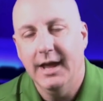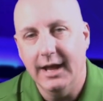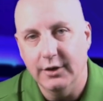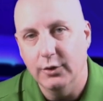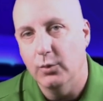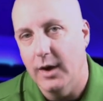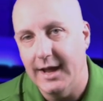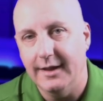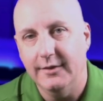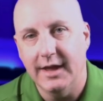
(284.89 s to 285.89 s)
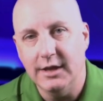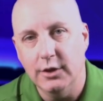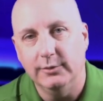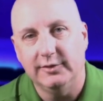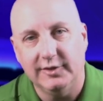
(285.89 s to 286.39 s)
a new way that
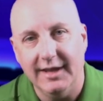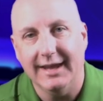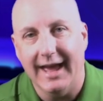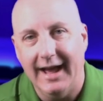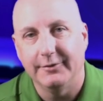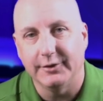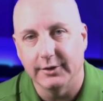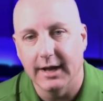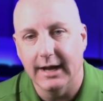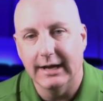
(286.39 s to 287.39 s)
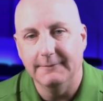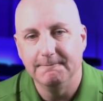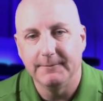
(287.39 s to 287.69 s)
you seek after God